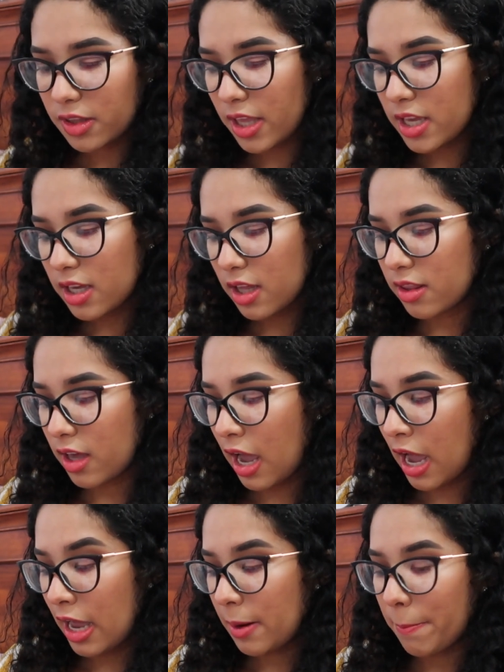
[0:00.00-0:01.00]
think
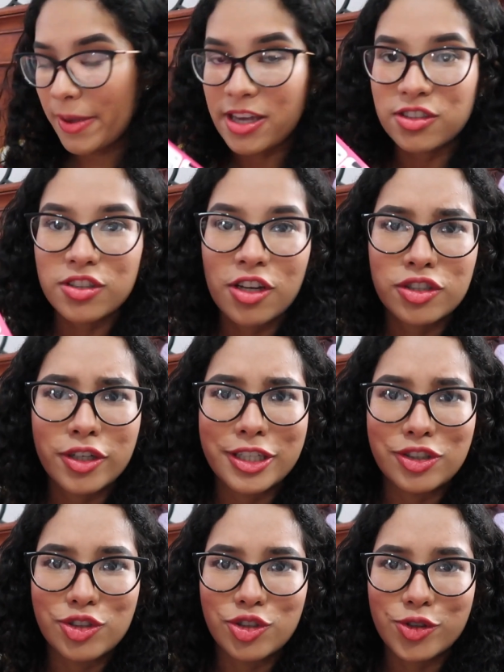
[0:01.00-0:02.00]
that based on the
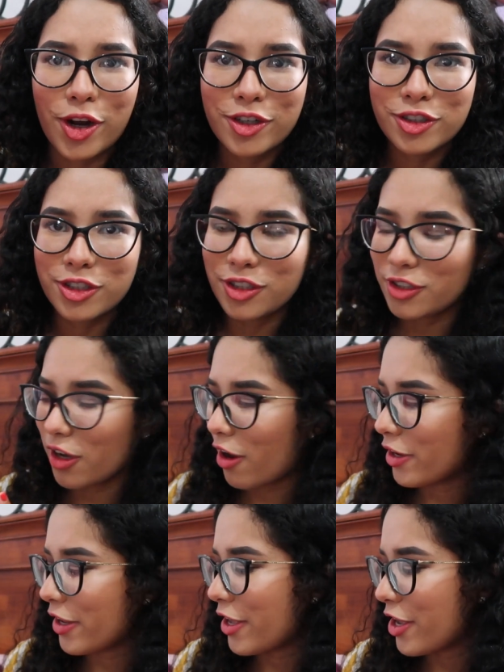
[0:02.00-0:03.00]
instructions
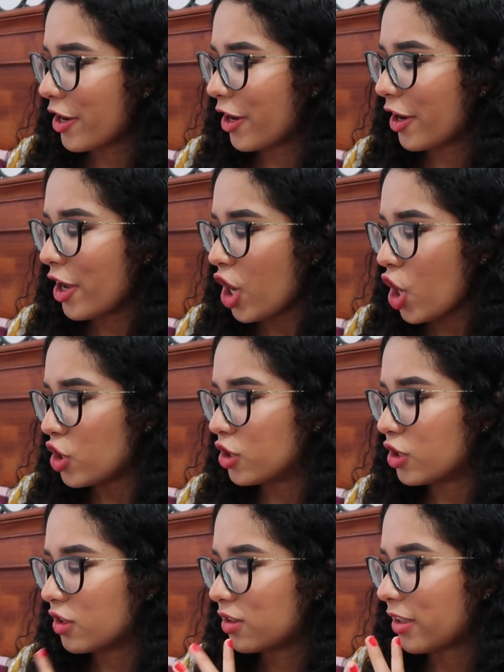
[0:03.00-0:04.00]
on here, you
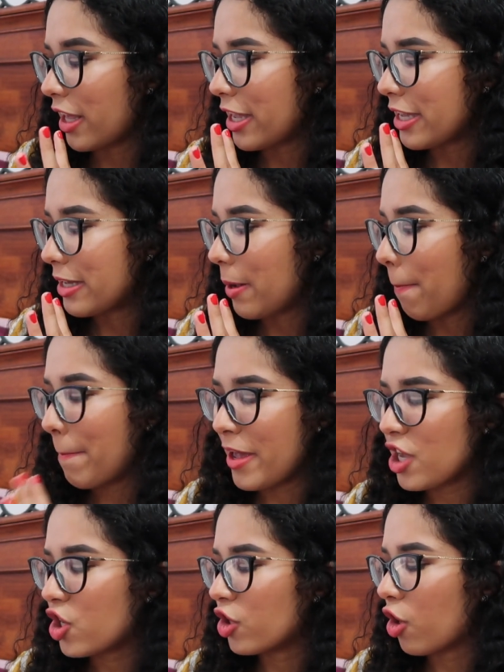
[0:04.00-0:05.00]
just
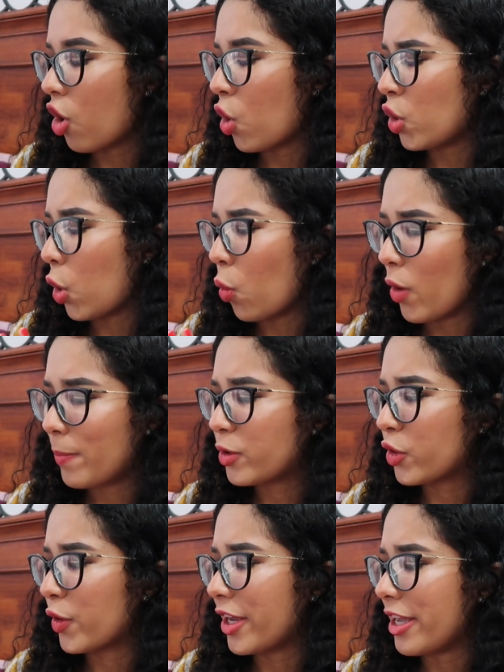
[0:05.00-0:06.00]
make your own whipped
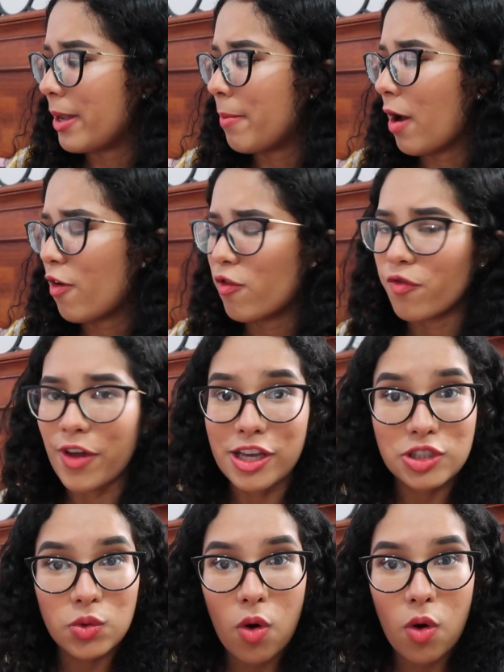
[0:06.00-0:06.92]
cream face